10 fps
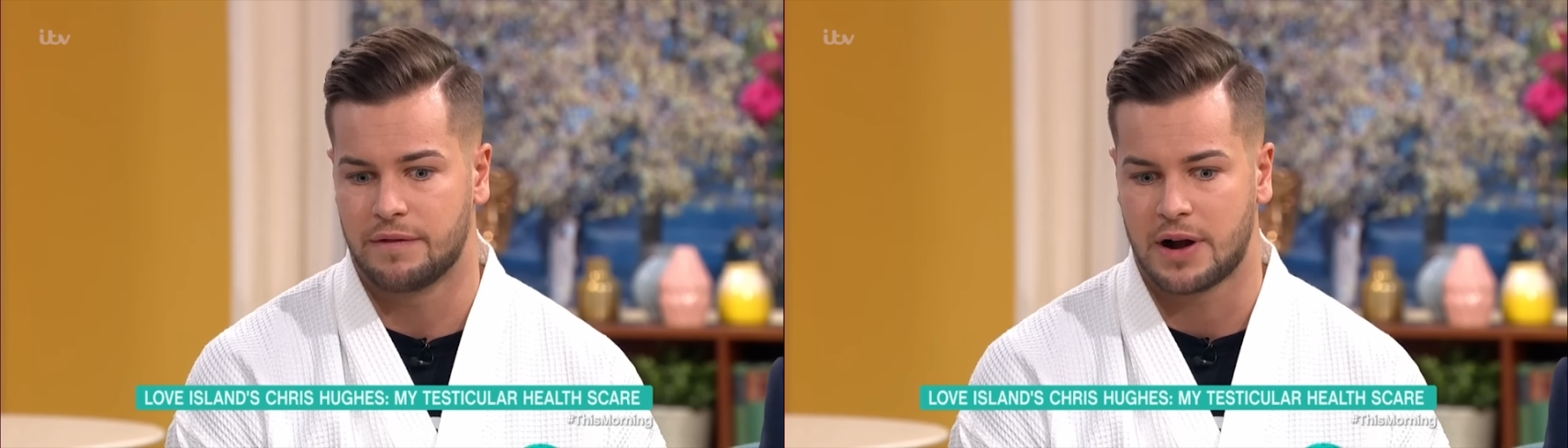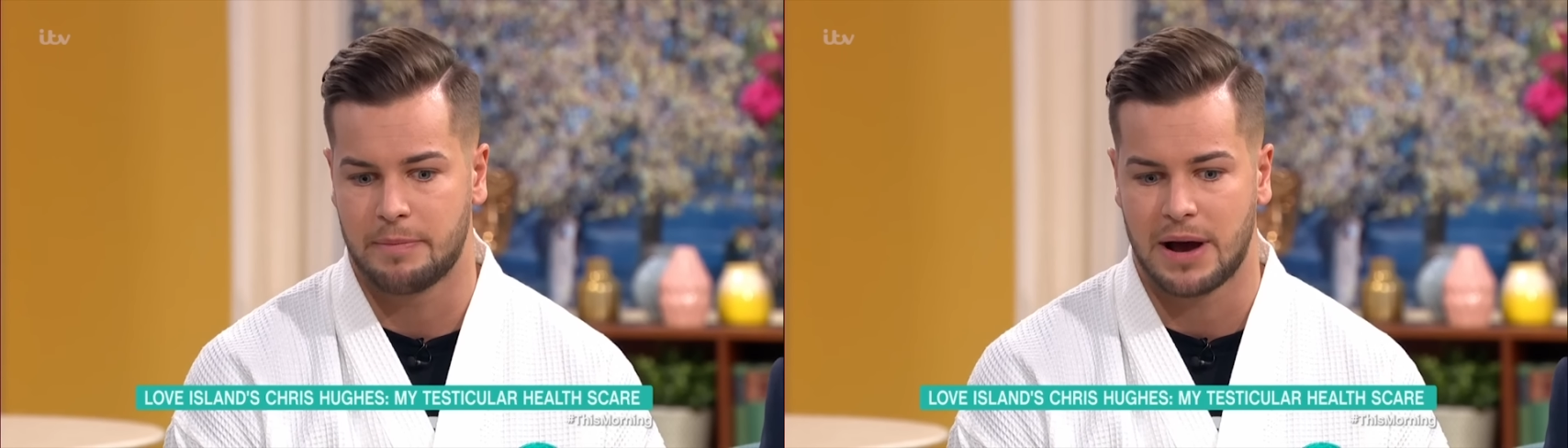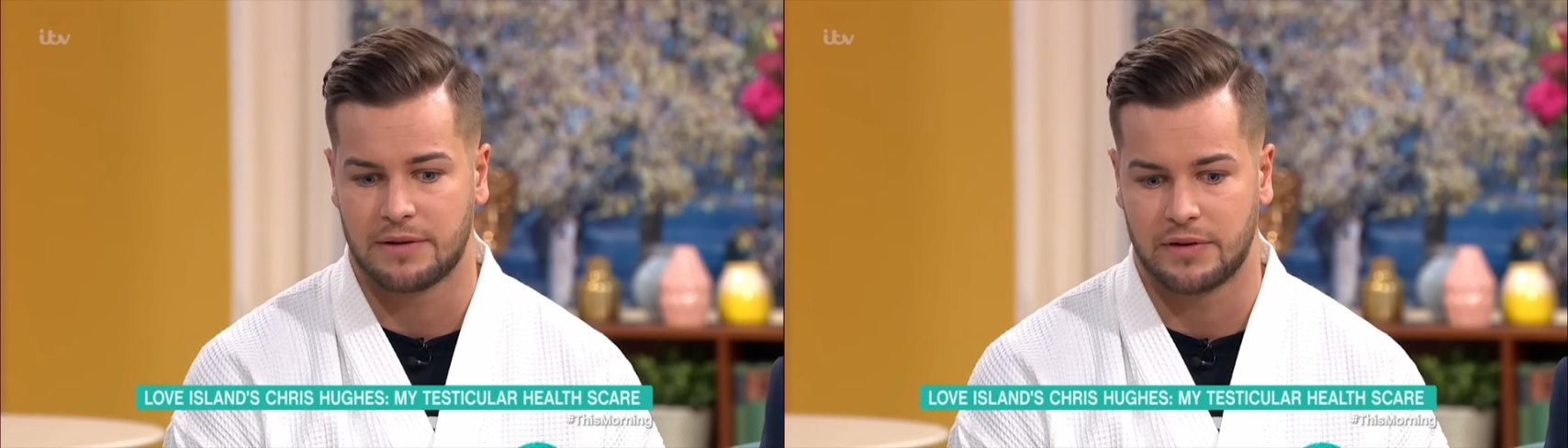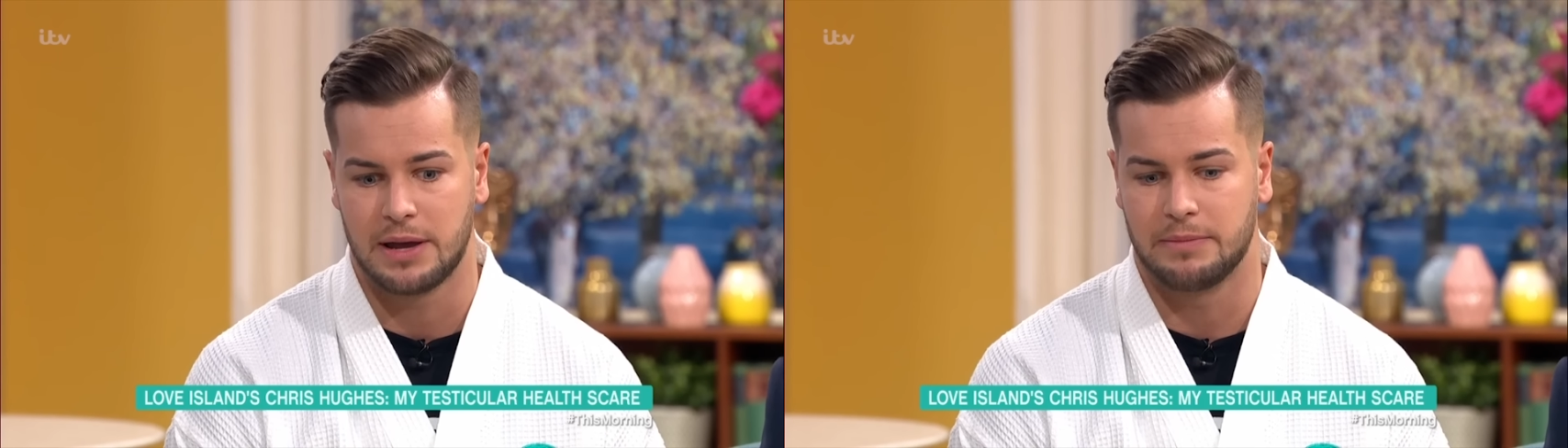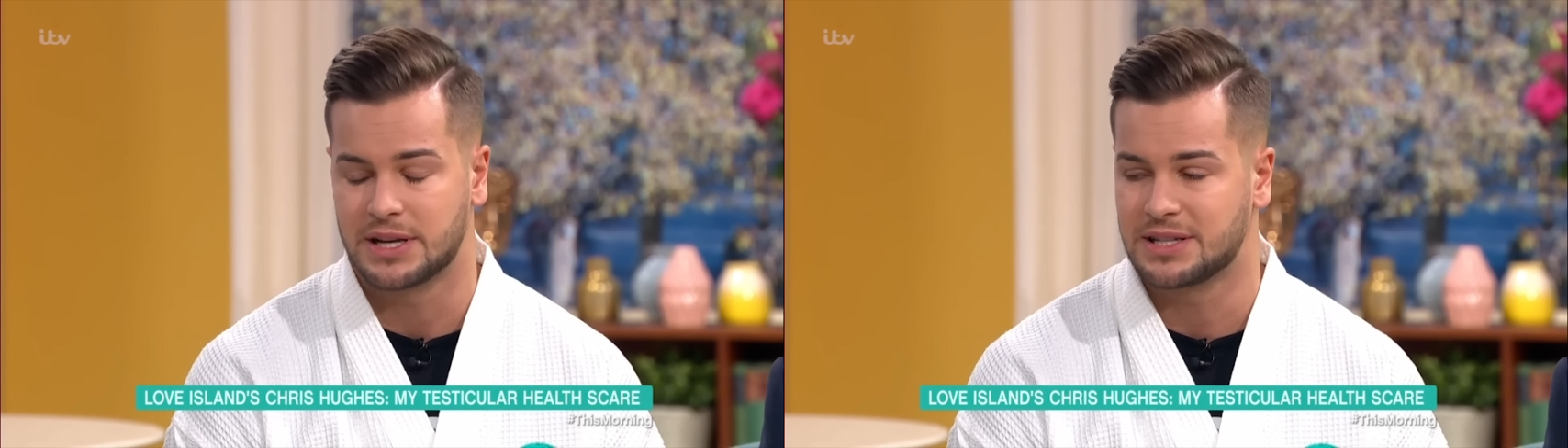very bad for
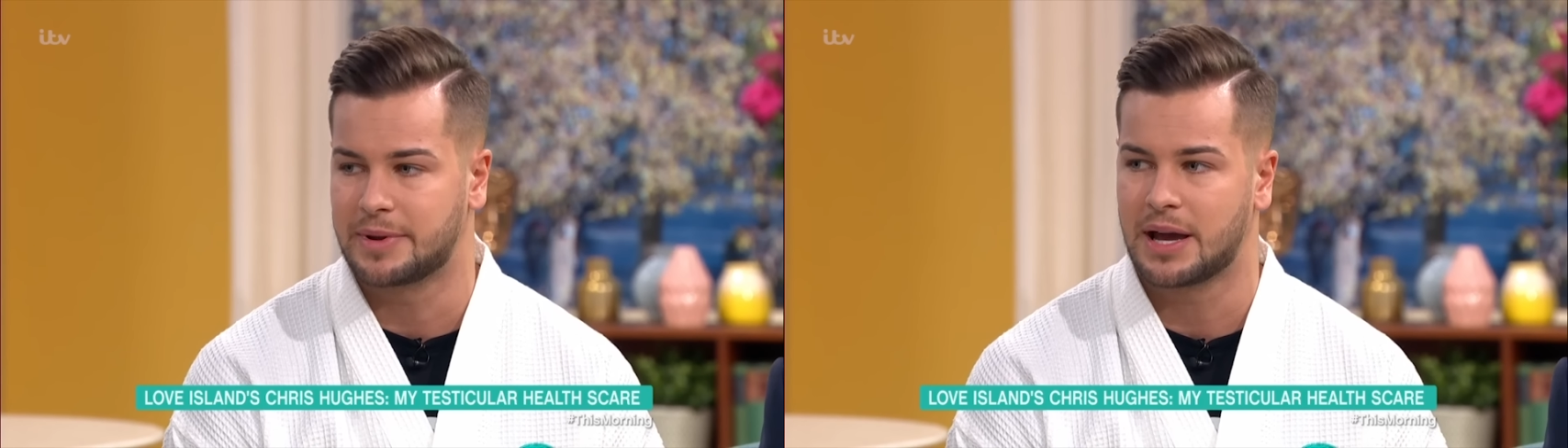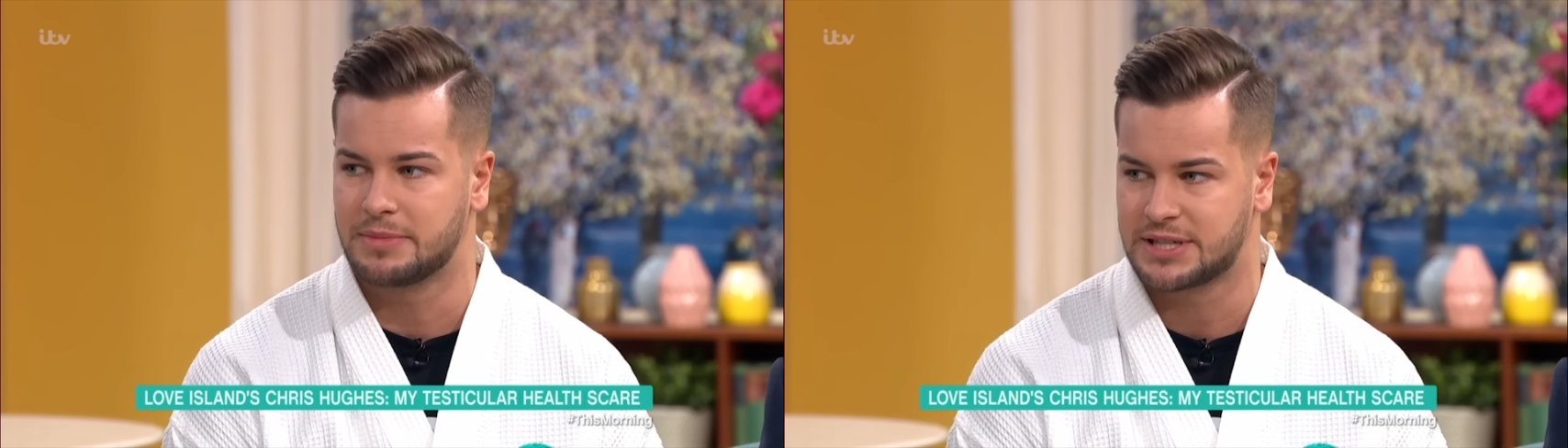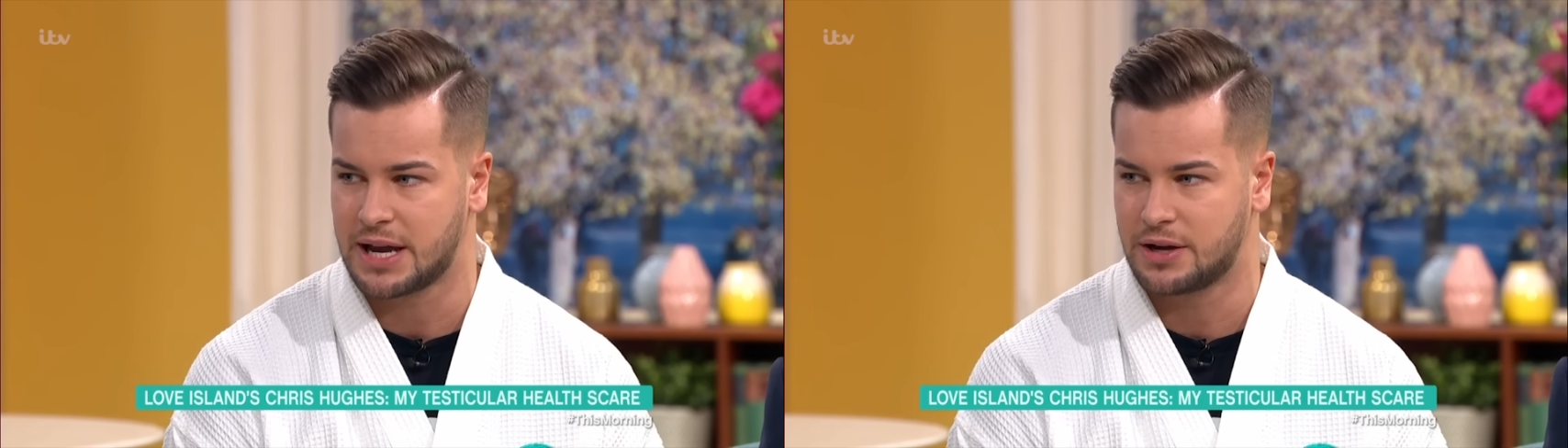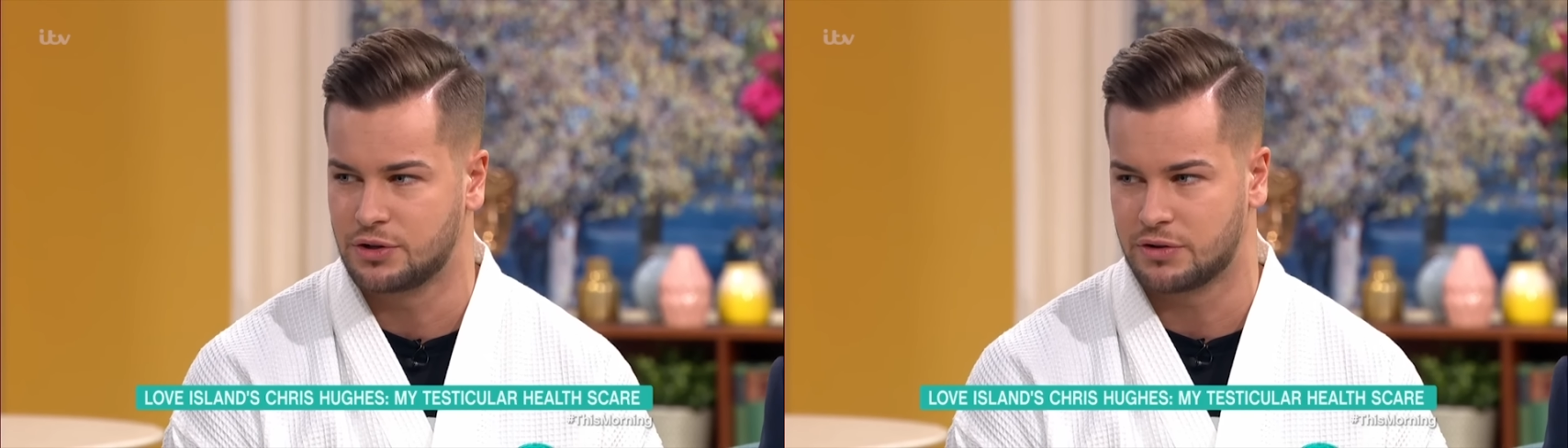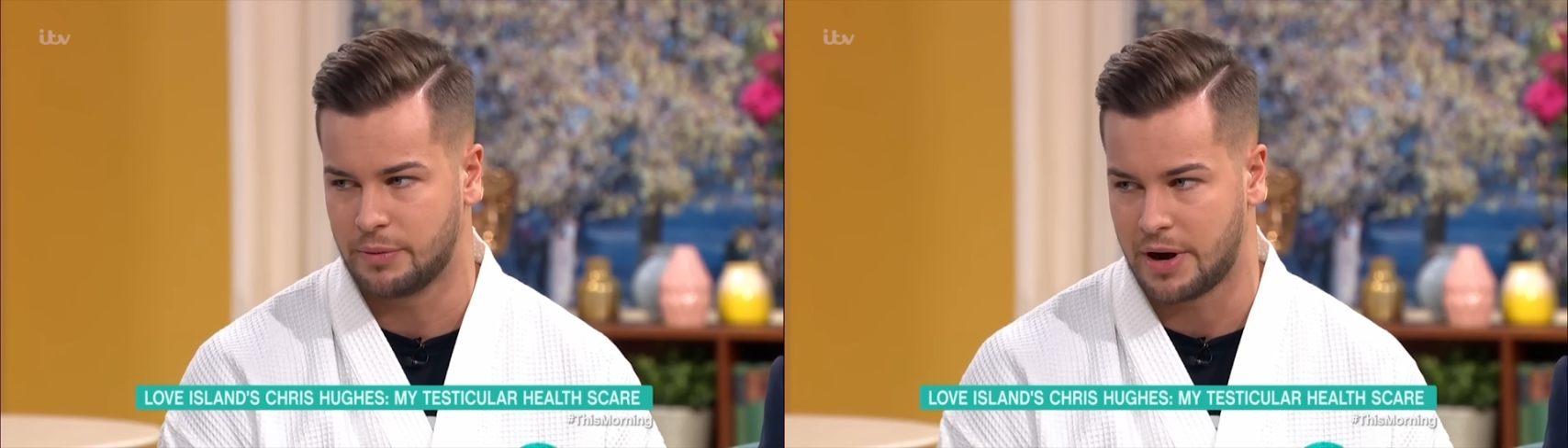him because it became
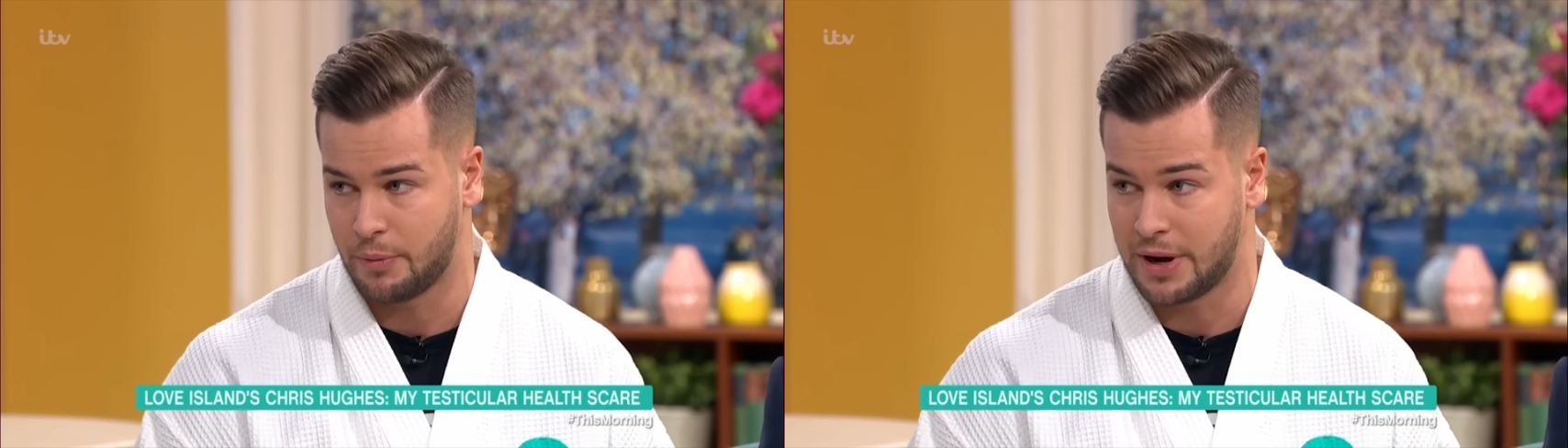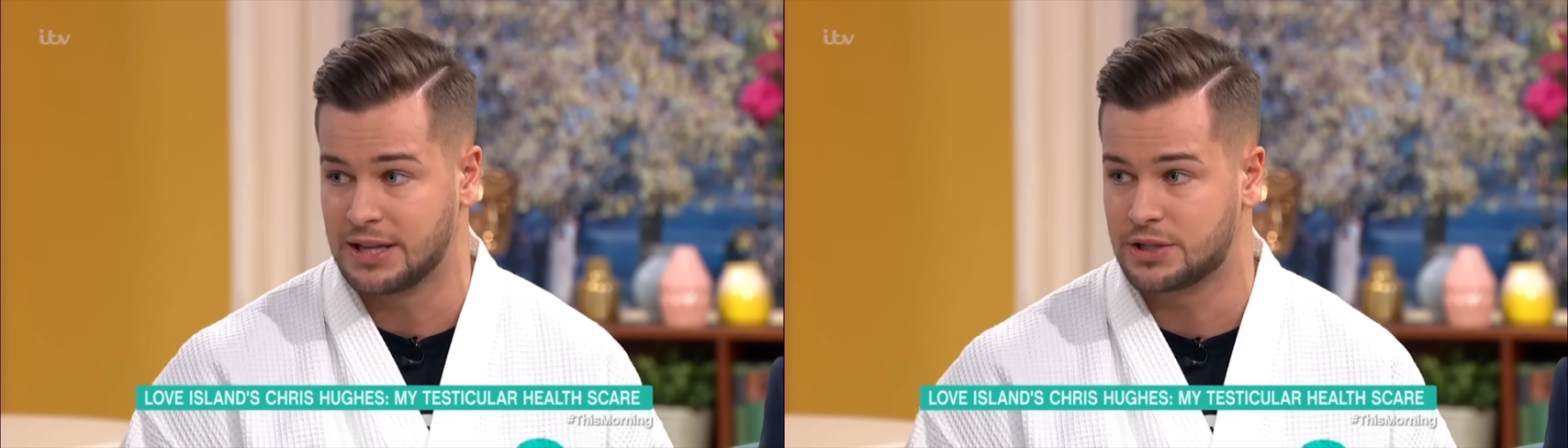secondary where it went